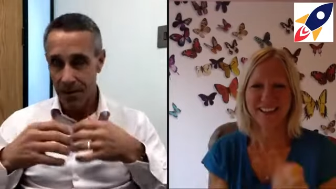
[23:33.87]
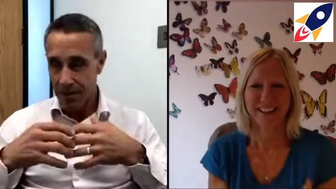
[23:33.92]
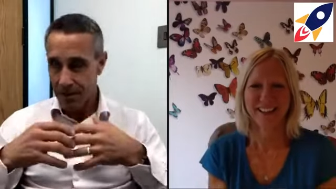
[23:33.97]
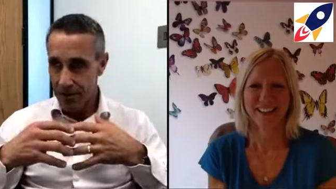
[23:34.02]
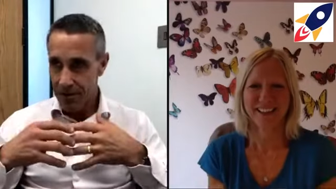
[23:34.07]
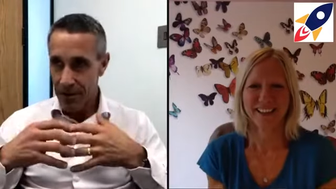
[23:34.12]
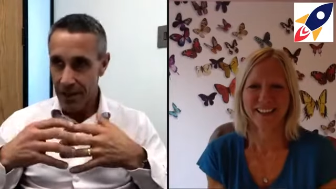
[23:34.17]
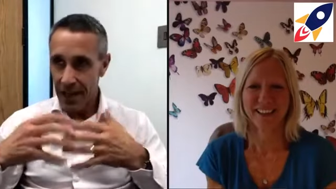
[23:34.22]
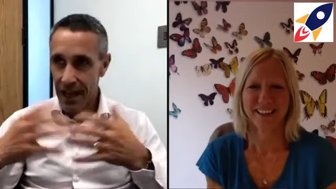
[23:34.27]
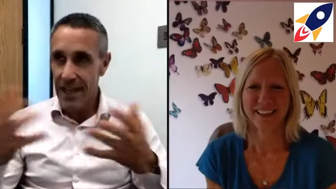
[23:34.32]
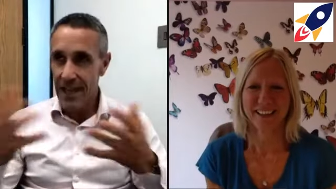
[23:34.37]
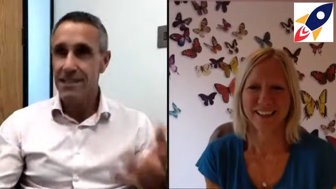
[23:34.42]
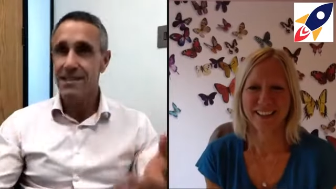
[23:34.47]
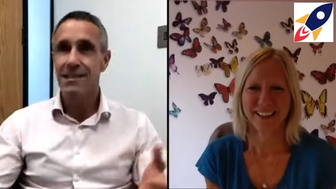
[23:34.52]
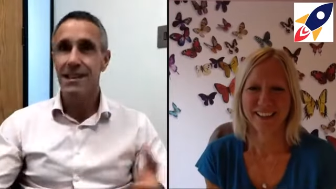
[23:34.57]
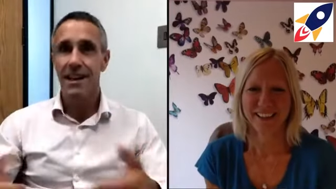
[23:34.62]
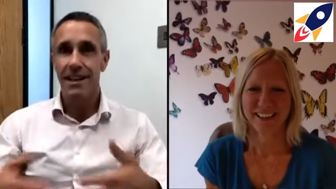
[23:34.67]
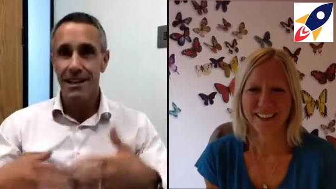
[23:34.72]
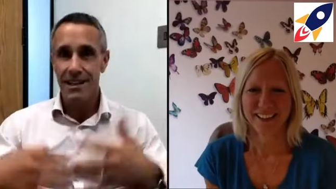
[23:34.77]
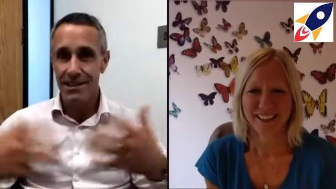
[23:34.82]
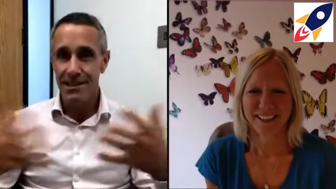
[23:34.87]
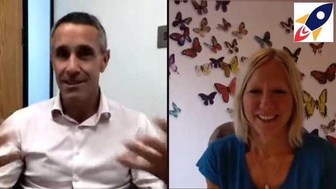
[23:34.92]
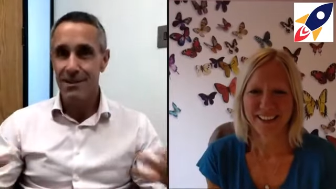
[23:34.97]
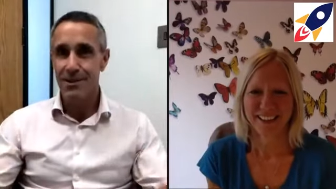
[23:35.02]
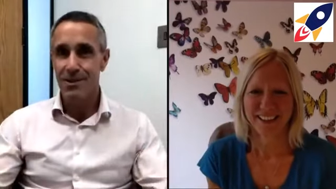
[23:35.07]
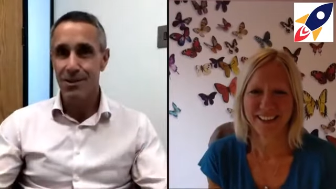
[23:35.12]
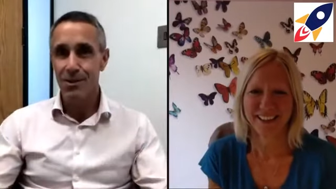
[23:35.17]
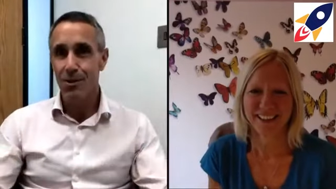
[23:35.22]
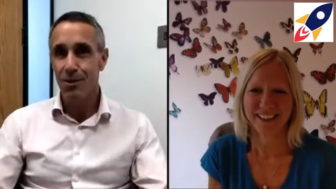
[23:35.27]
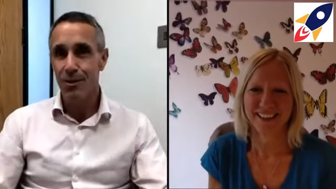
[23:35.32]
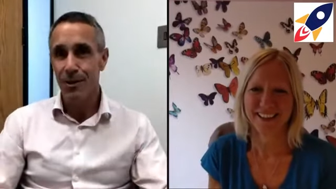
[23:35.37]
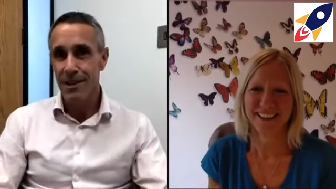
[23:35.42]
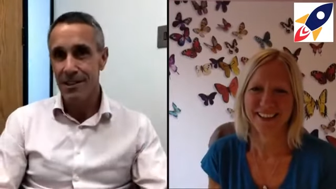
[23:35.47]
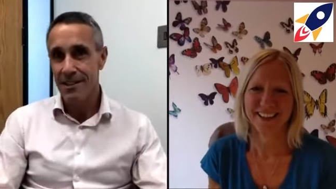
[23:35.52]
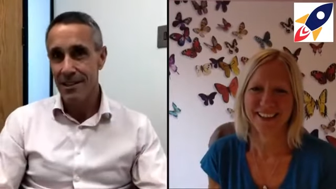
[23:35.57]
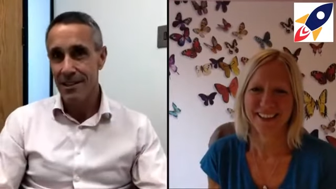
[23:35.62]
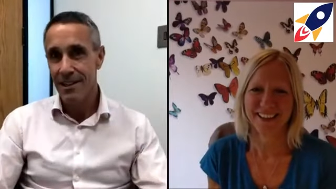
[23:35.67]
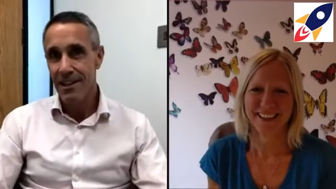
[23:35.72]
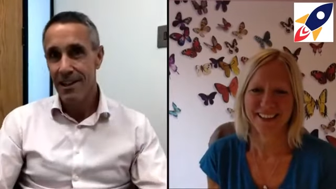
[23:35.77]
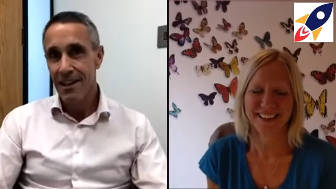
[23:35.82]
Speaker 1: the, the case studies and the stories.
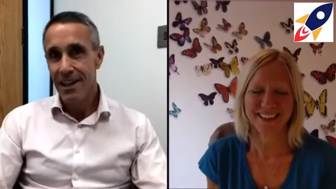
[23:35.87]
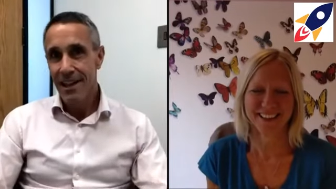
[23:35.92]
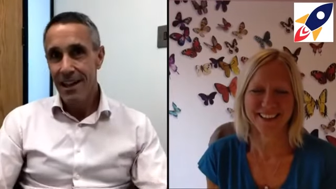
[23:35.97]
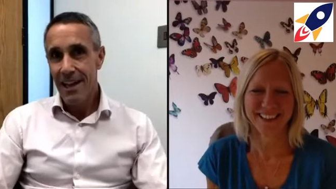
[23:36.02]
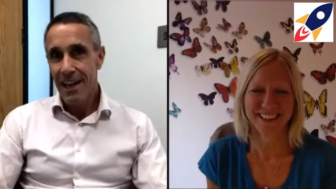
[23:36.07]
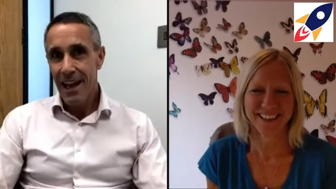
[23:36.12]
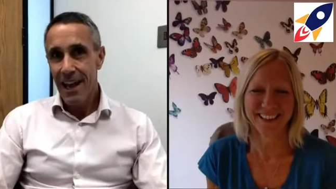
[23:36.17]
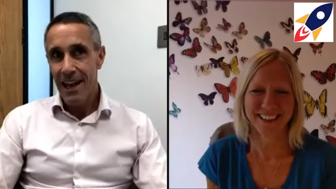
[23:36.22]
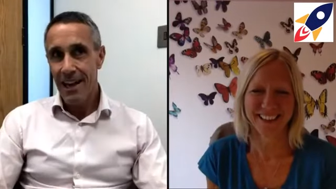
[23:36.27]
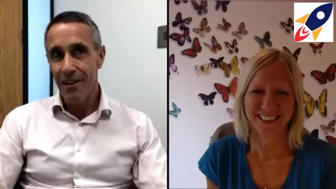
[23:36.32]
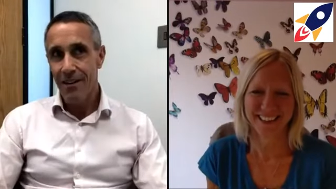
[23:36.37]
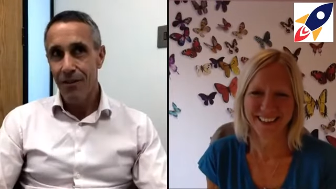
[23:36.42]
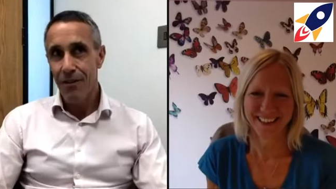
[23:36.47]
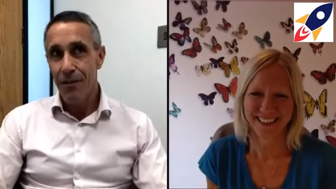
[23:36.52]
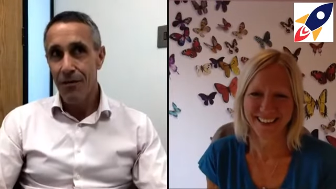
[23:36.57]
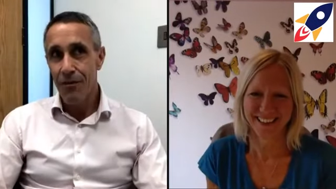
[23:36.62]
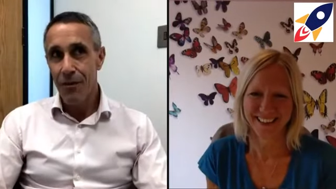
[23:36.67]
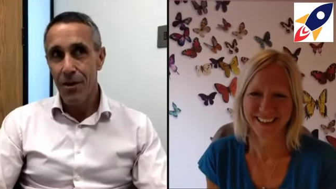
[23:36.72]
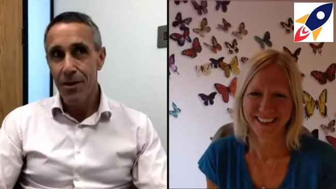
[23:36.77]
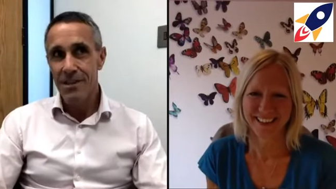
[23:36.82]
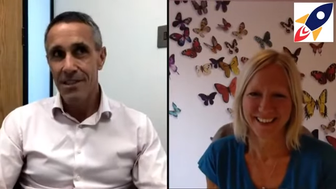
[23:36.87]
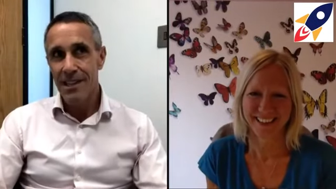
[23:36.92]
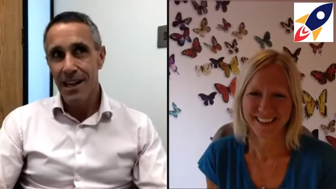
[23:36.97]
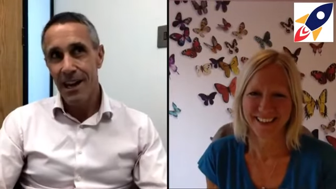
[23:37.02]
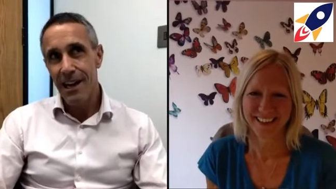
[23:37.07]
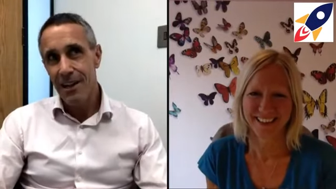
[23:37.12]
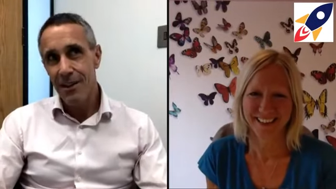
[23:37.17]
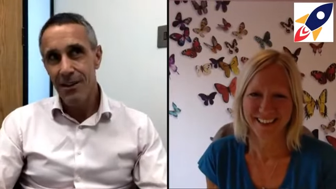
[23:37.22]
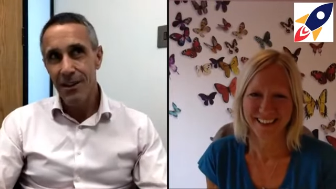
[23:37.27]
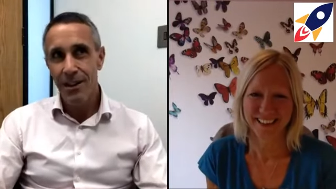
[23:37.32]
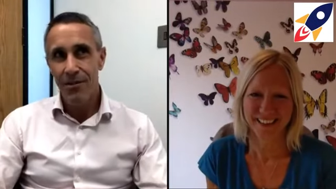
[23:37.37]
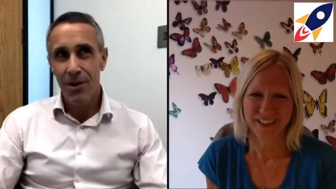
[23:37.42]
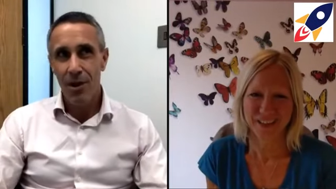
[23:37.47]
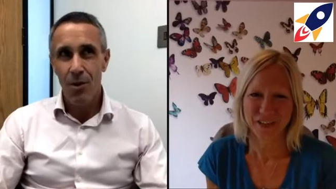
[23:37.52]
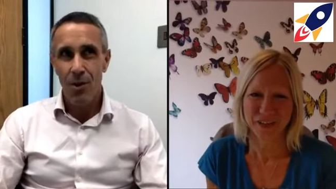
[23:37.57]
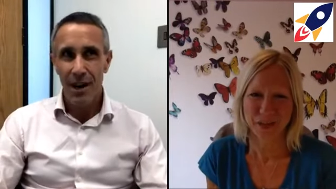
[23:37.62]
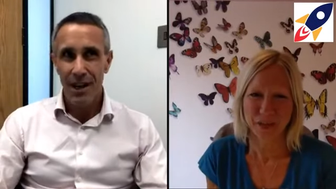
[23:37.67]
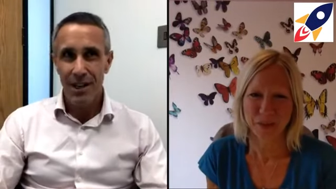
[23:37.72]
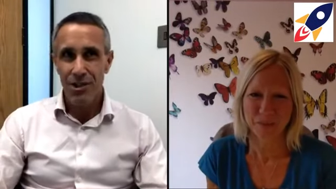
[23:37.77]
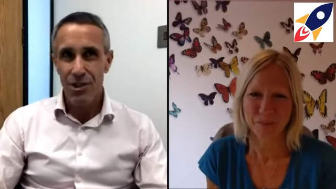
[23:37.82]
And yeah. on the first day, you're never
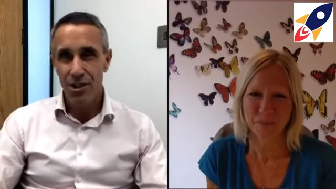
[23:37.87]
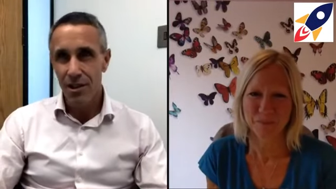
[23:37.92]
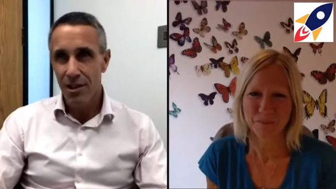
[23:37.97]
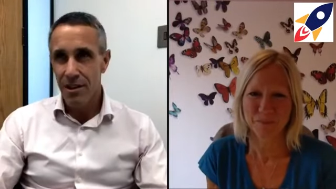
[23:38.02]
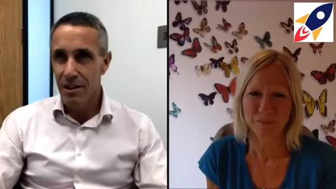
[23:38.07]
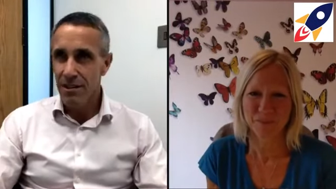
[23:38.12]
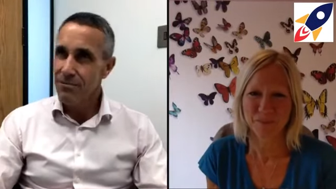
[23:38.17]
quite sure.